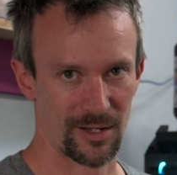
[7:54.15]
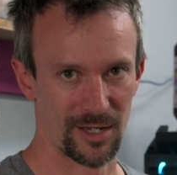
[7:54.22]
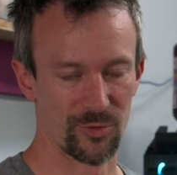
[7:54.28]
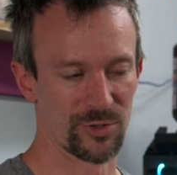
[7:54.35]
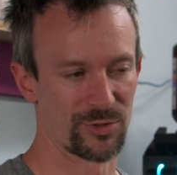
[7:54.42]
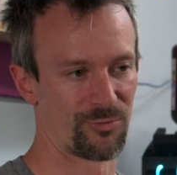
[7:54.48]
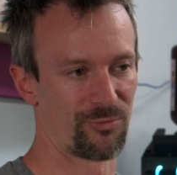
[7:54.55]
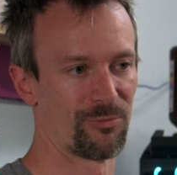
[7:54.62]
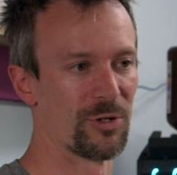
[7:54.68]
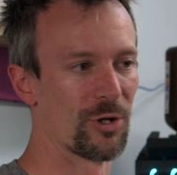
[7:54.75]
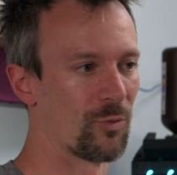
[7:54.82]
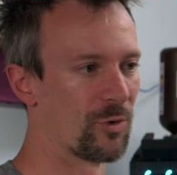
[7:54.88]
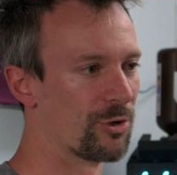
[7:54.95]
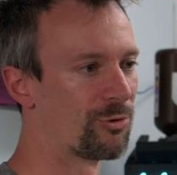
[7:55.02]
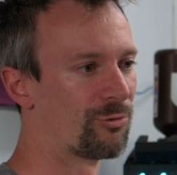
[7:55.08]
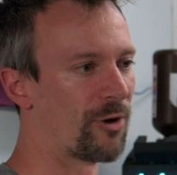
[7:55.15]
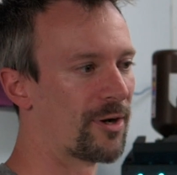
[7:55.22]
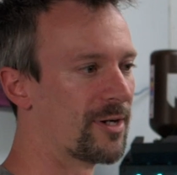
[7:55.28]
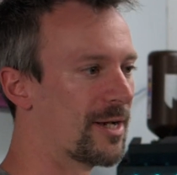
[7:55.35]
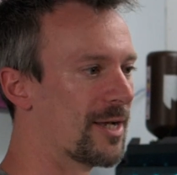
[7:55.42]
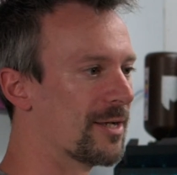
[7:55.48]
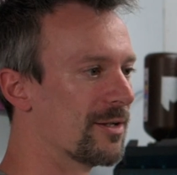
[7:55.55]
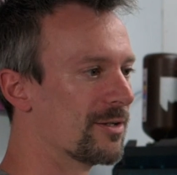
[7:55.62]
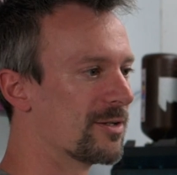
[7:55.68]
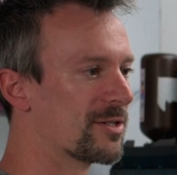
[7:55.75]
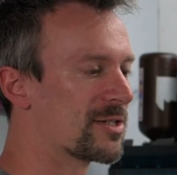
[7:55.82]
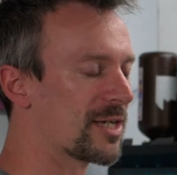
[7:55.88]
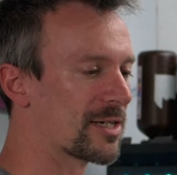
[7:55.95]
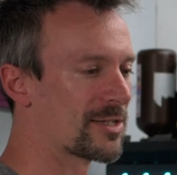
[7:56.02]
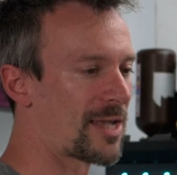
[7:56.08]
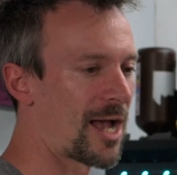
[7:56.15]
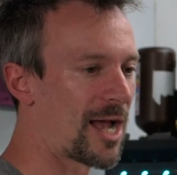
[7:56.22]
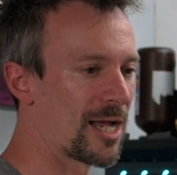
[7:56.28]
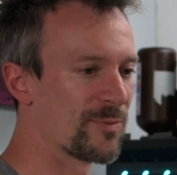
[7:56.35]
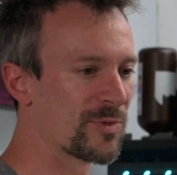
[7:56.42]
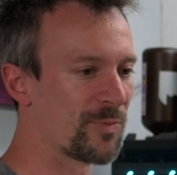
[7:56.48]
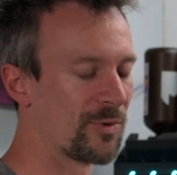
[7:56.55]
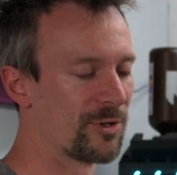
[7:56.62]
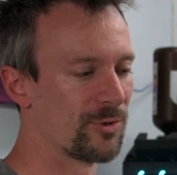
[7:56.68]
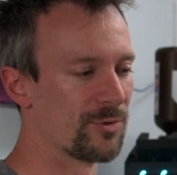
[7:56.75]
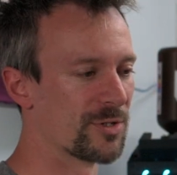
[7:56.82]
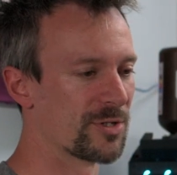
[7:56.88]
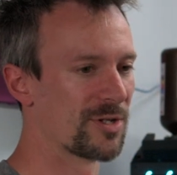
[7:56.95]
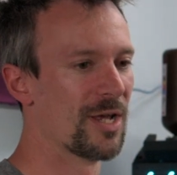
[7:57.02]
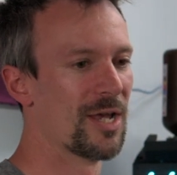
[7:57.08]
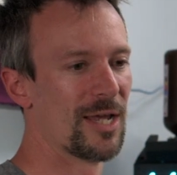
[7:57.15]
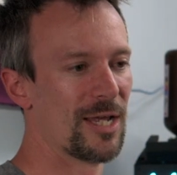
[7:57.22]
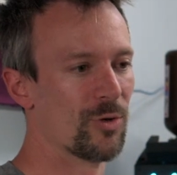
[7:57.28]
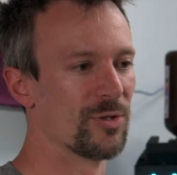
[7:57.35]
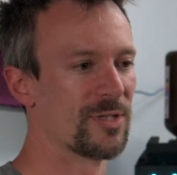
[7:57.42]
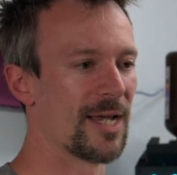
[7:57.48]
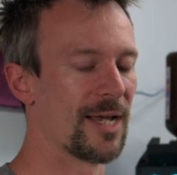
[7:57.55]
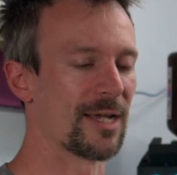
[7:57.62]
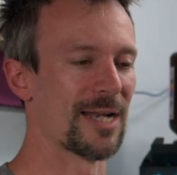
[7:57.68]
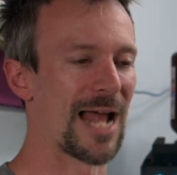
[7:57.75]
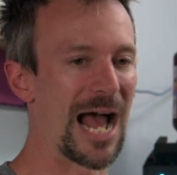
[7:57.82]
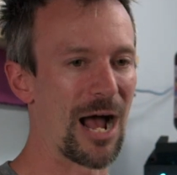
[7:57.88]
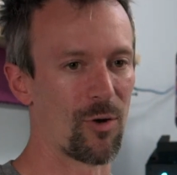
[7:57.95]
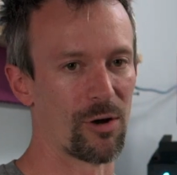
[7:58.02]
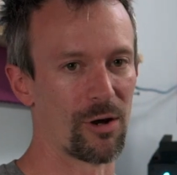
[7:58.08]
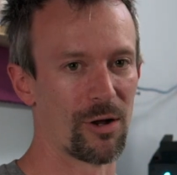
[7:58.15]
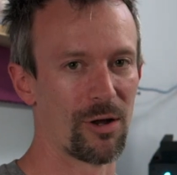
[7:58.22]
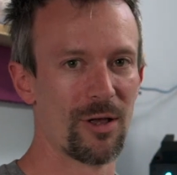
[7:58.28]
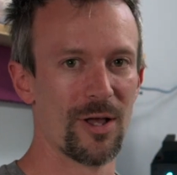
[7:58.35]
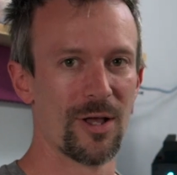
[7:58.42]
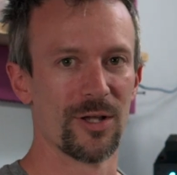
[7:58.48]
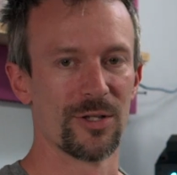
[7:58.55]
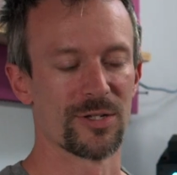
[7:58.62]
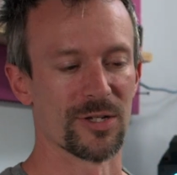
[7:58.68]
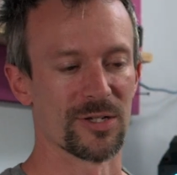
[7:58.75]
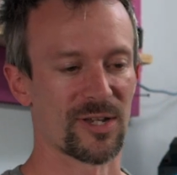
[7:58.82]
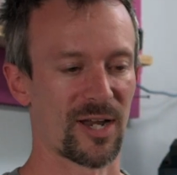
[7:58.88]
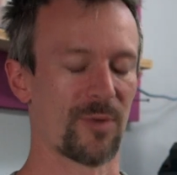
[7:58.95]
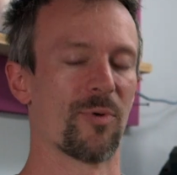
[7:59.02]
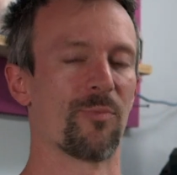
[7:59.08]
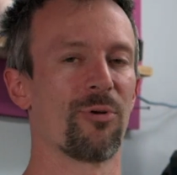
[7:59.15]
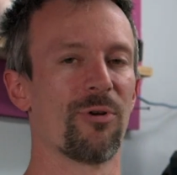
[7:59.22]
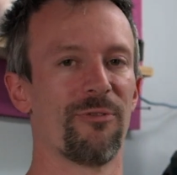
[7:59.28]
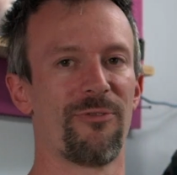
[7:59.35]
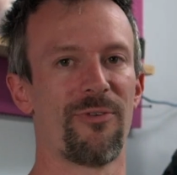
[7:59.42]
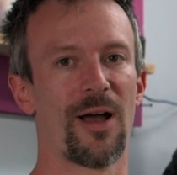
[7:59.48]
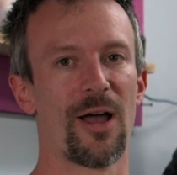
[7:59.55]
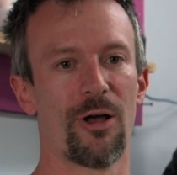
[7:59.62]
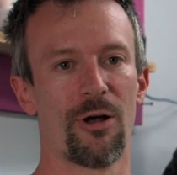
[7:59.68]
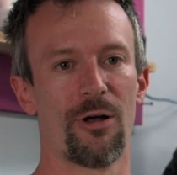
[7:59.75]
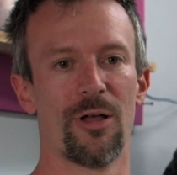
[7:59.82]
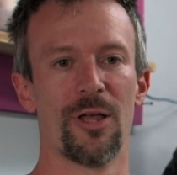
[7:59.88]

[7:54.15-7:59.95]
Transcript: It was, you know, we were running it 6 times, but it would take an hour to set up a print file,